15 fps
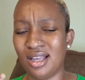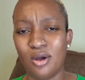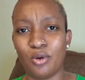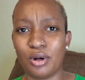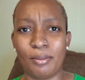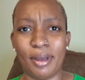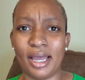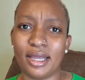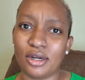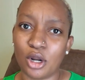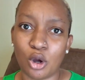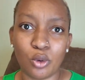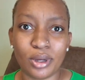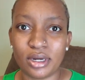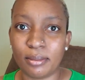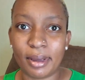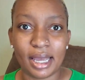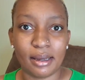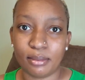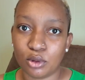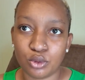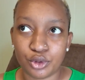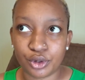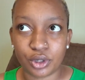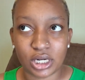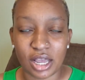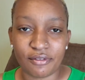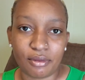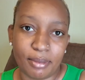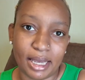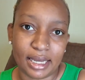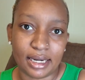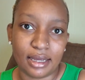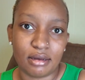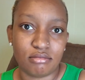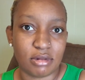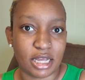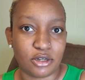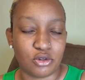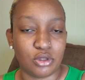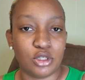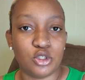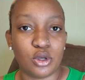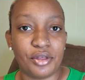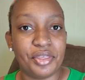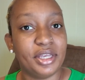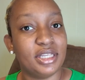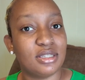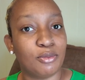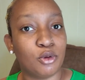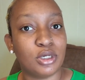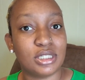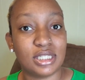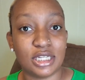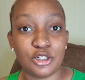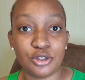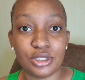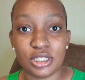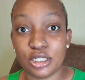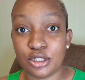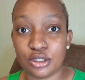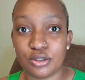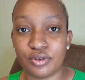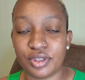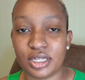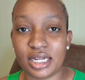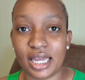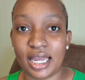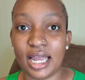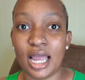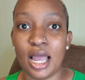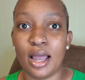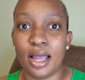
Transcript: on a bad note in a bad mood you're gonna have a bad day naturally so i think it's important to set your intentions for the day